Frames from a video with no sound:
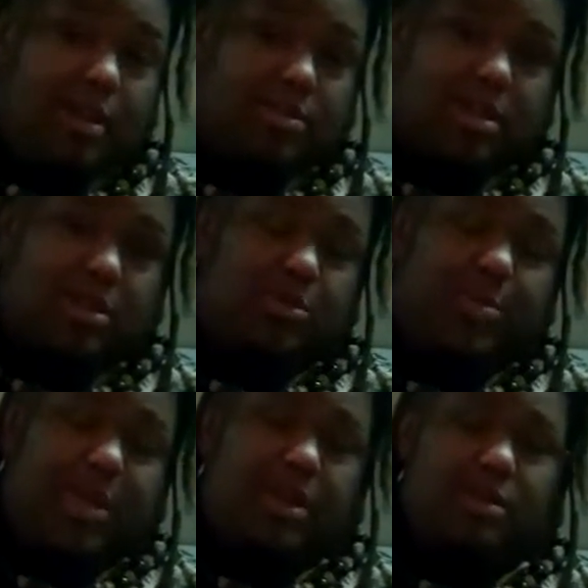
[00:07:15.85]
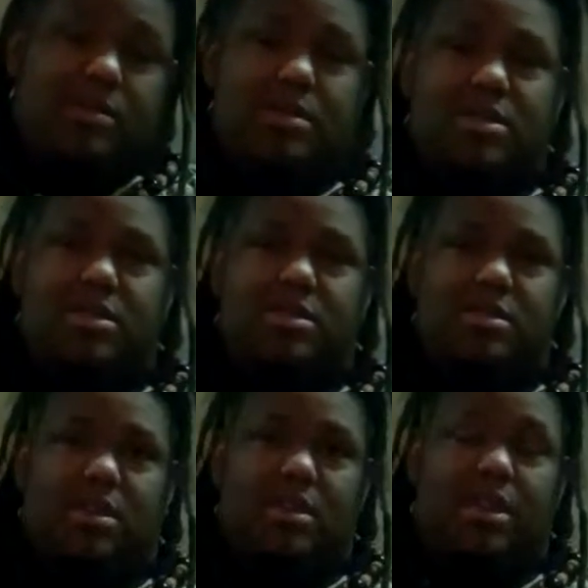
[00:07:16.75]
I was 100 pounds,
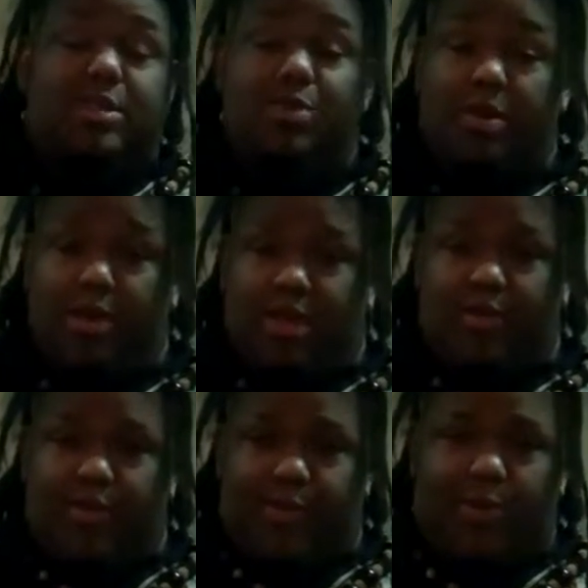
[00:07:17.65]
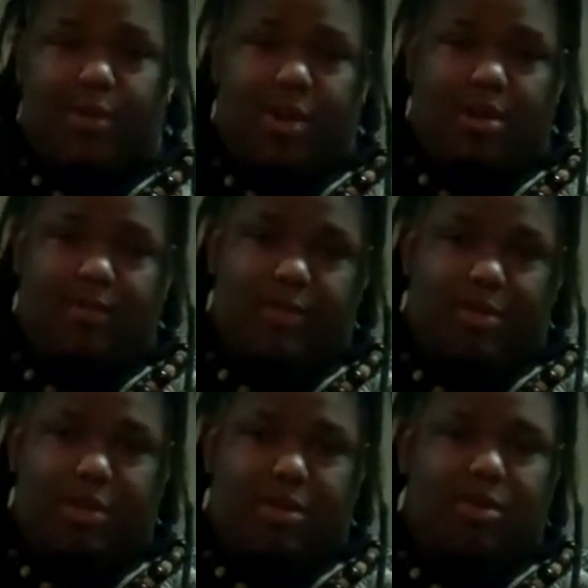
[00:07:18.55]
and that's pretty big for a 4th grader if you
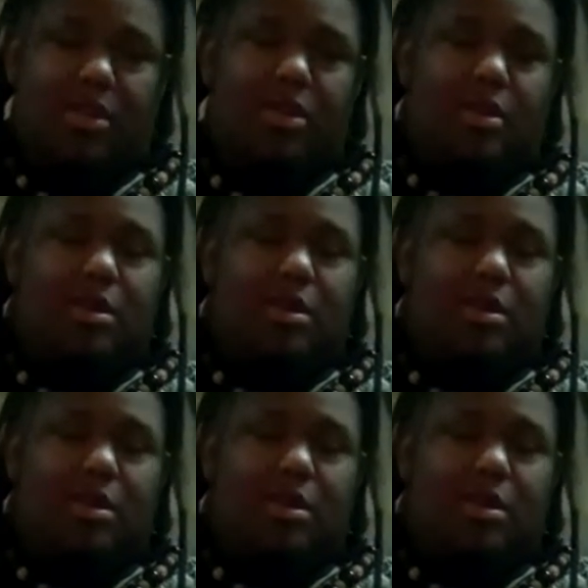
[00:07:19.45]
don't know.